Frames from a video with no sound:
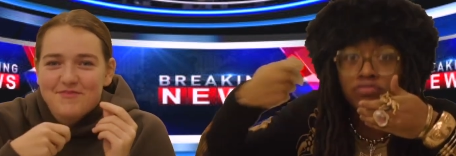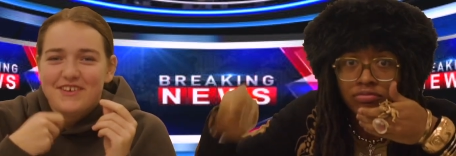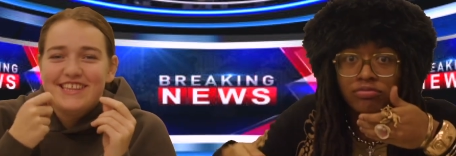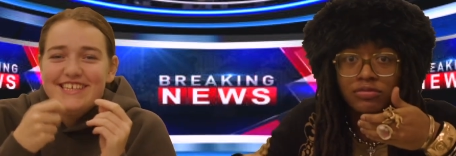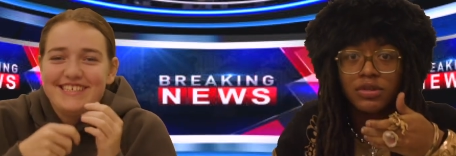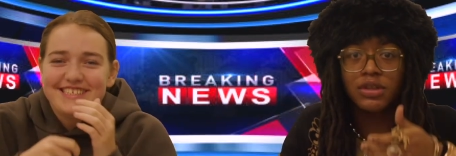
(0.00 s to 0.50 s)

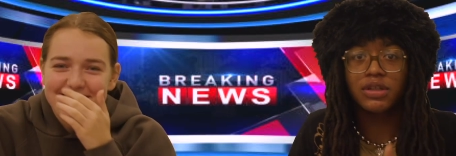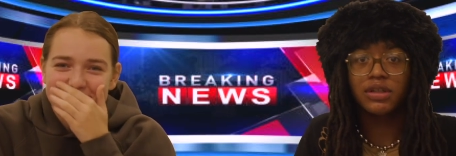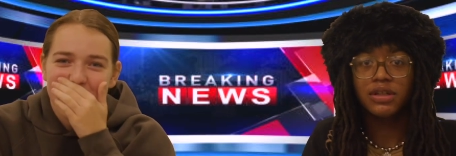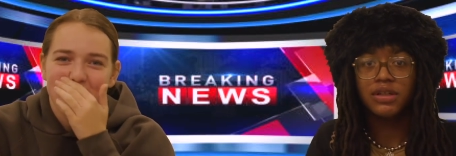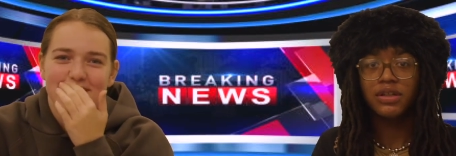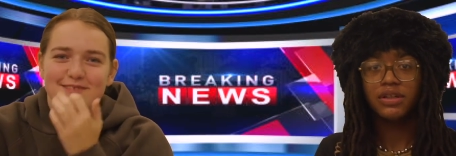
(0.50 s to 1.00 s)
Speaker 1: Please
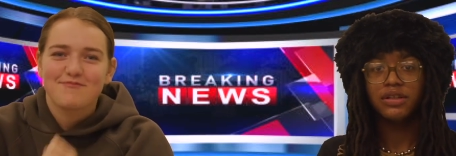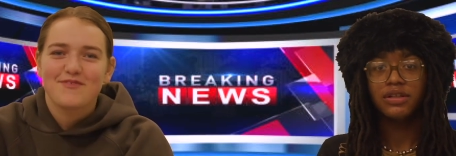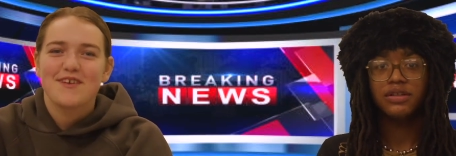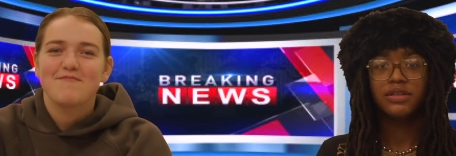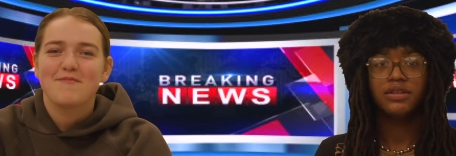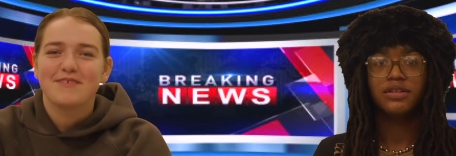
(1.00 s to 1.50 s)
email Ms.
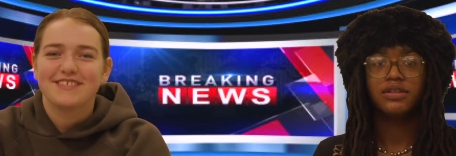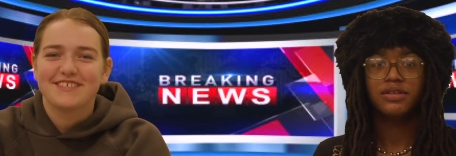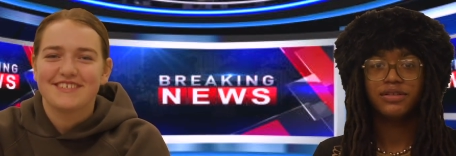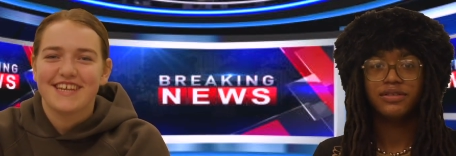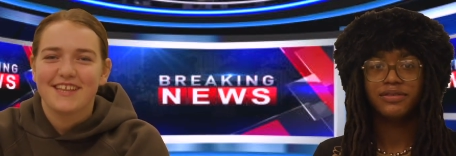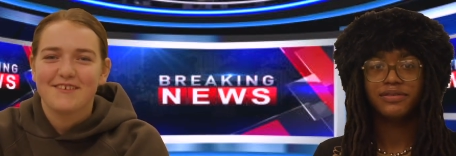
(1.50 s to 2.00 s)
Prim or
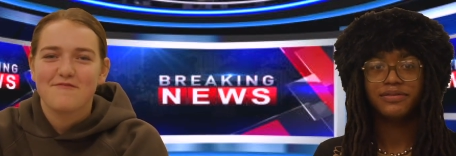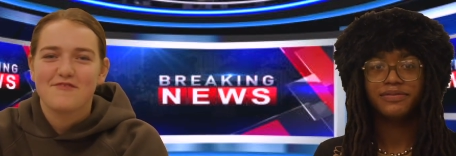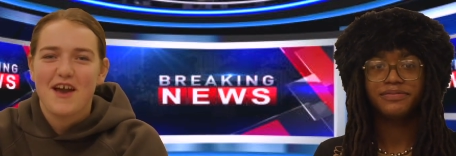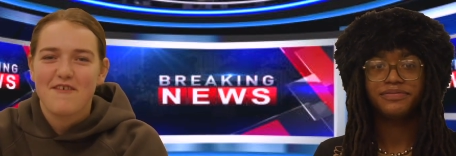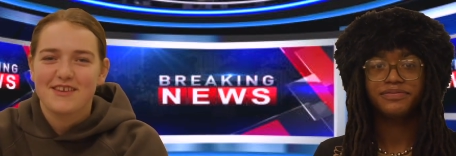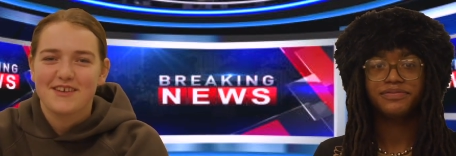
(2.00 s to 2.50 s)
Mr. Taylor if you
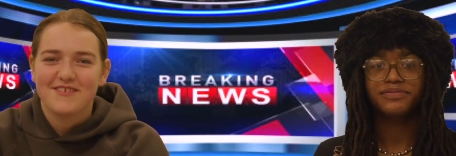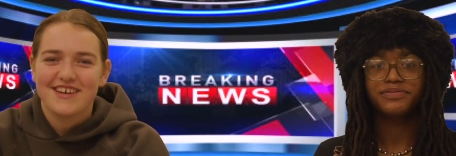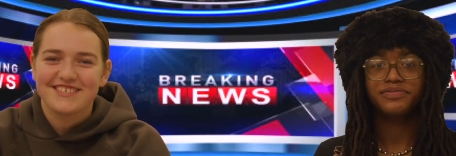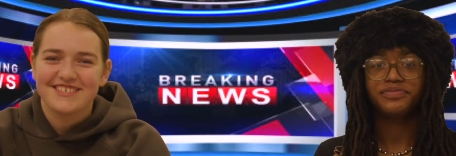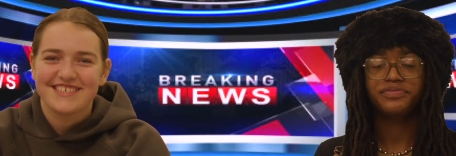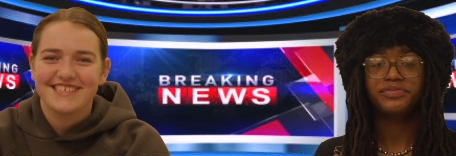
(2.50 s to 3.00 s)
have any
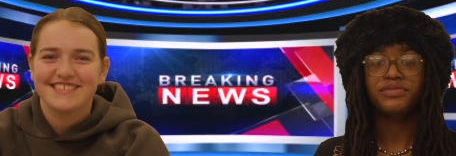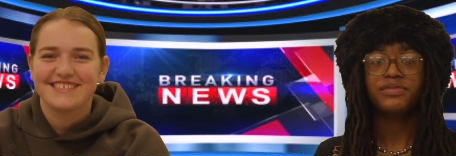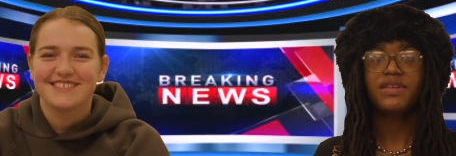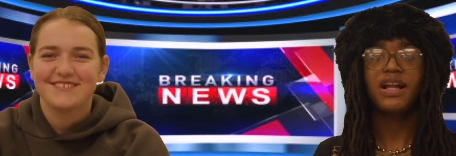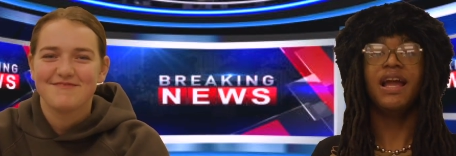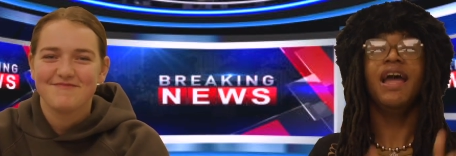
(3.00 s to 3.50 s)

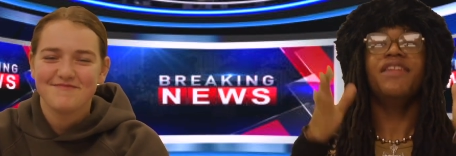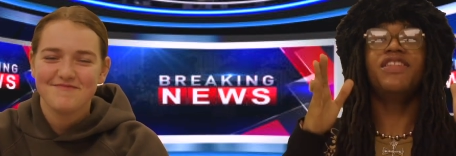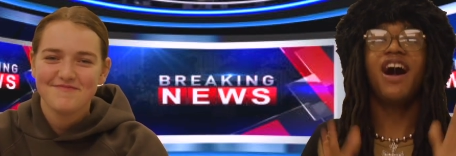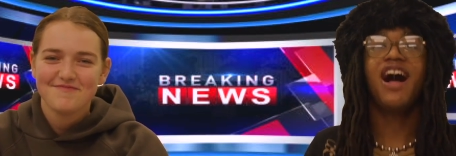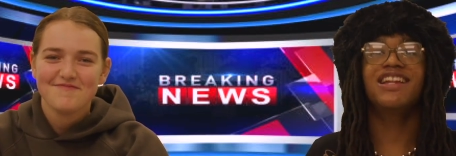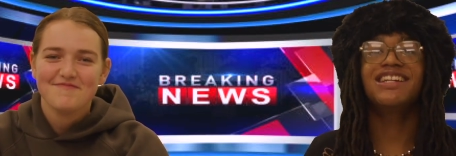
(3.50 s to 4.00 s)
questions.
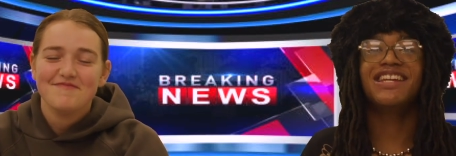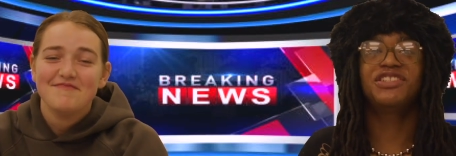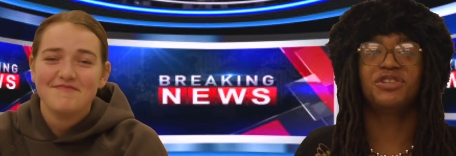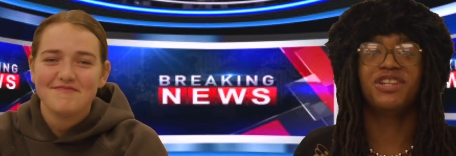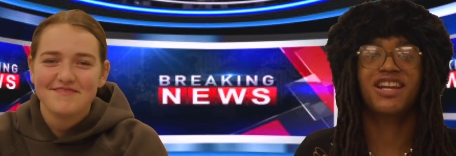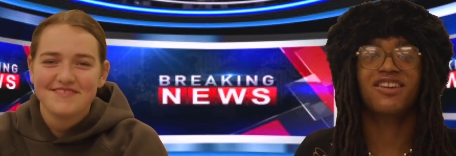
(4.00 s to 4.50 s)
Speaker 2: The holiday
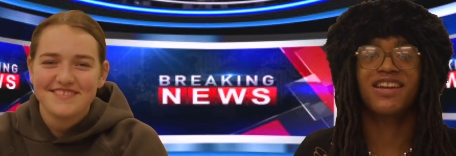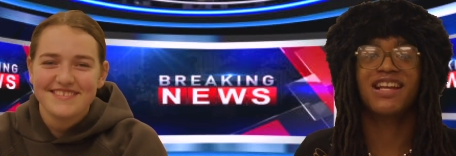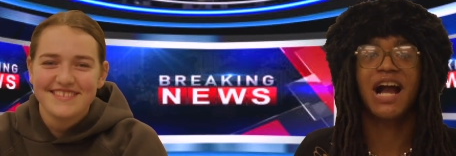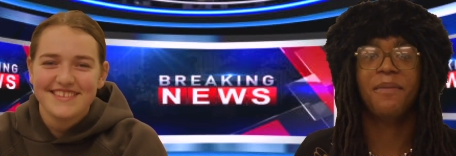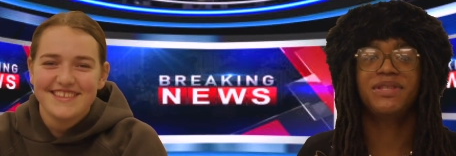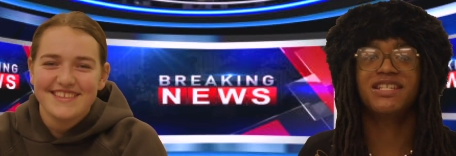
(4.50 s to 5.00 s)
door decorating
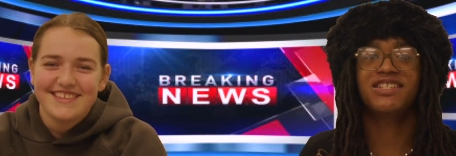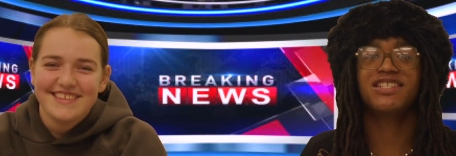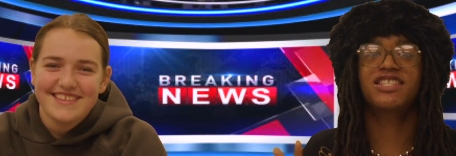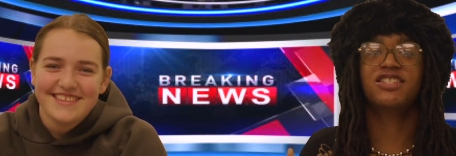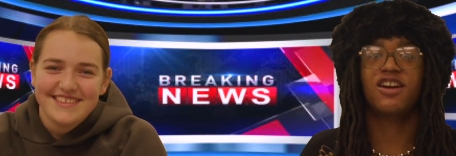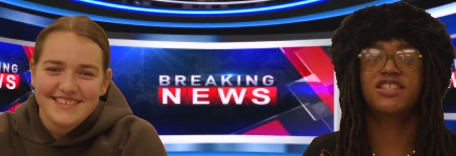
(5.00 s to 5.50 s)
competition
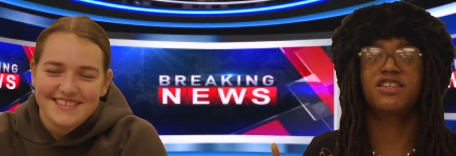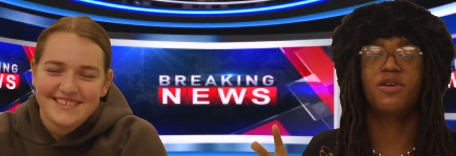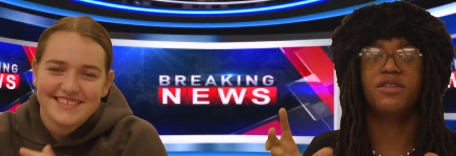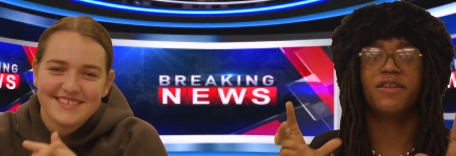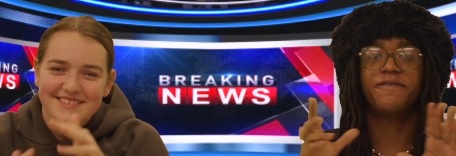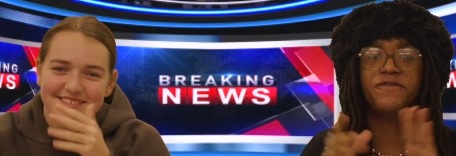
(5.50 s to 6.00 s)
starts
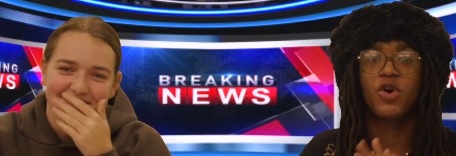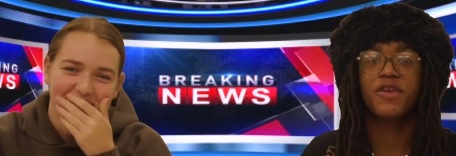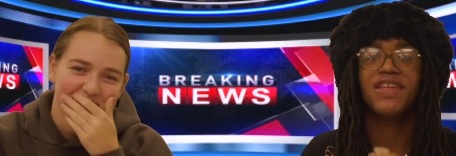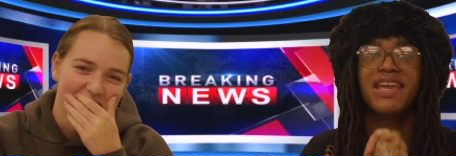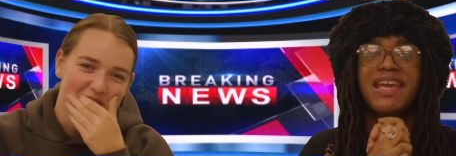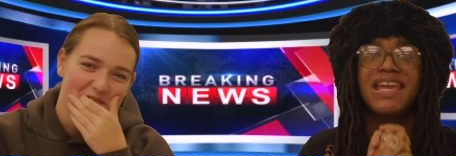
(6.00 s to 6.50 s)
on the
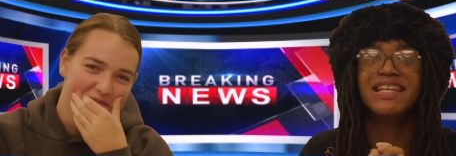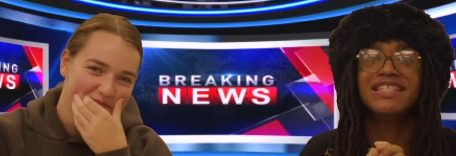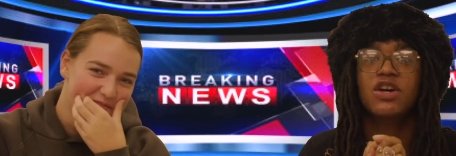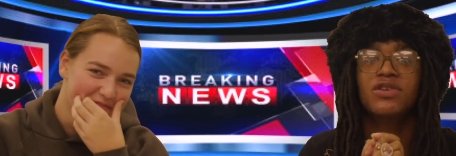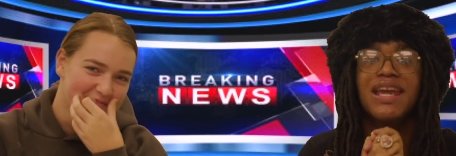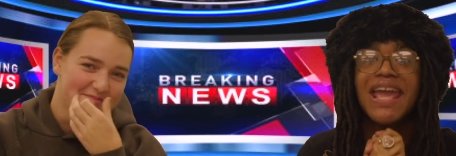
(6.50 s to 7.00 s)
4th and
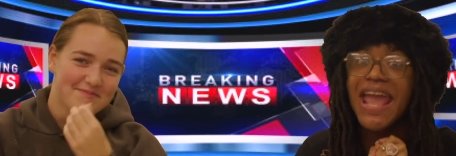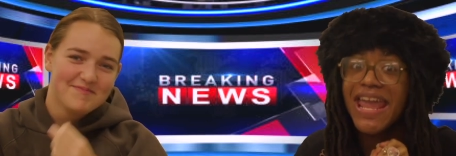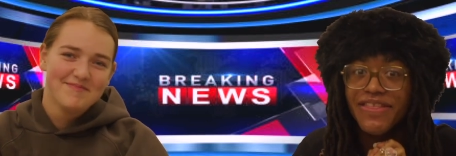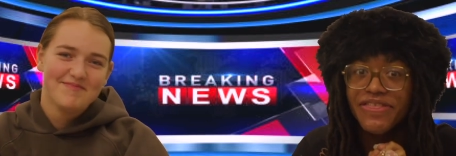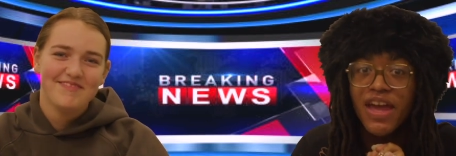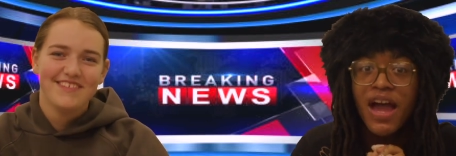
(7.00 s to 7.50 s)
ends on the
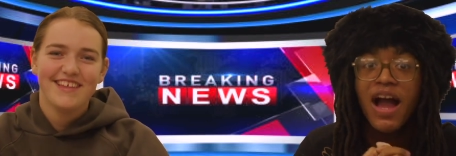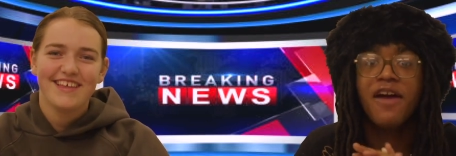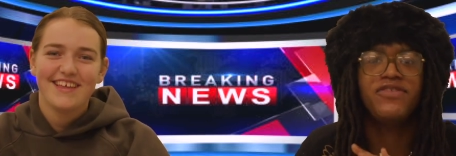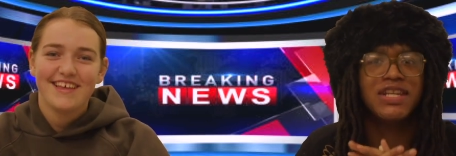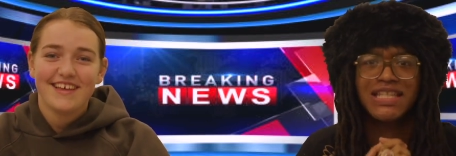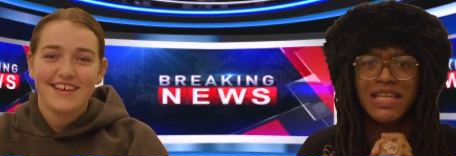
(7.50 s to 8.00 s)
8th
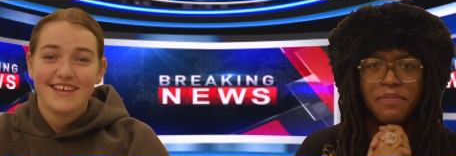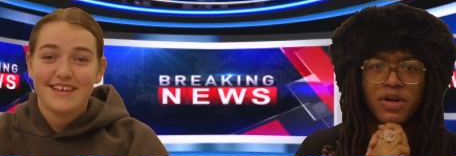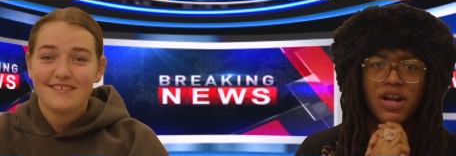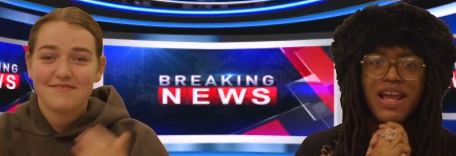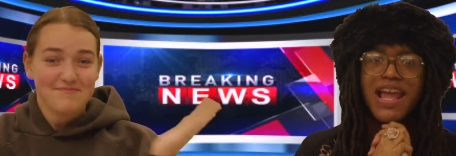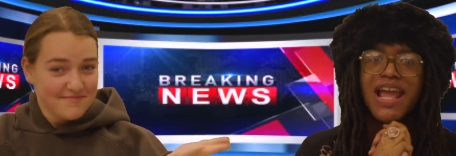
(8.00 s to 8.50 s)
of
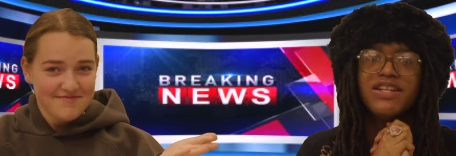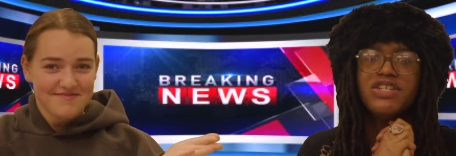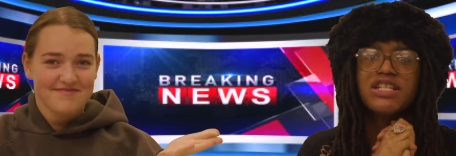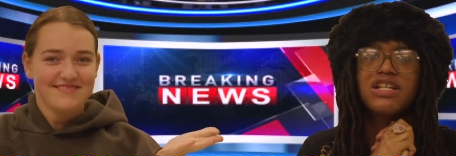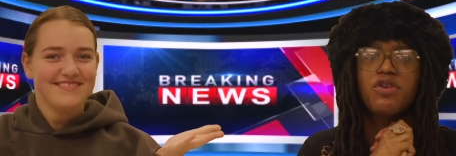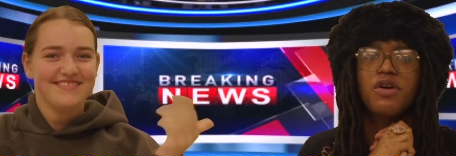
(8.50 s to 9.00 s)
December. And
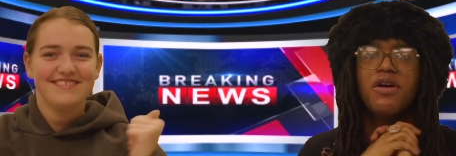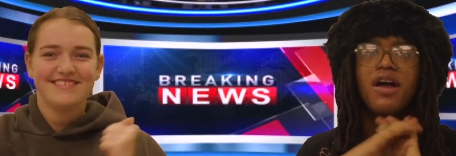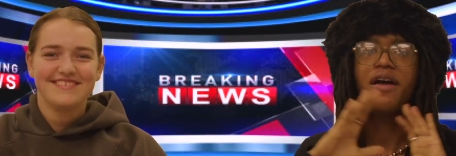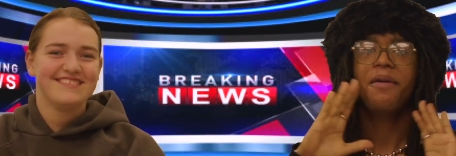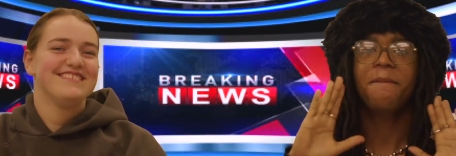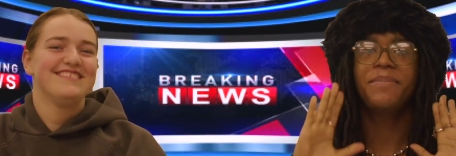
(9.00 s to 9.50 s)
judging will
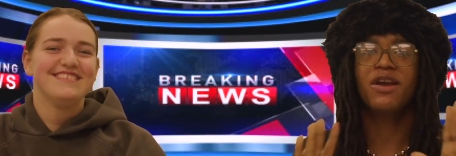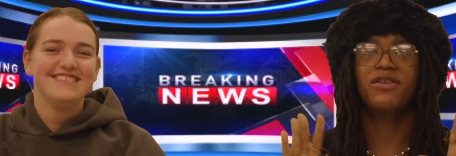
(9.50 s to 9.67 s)
be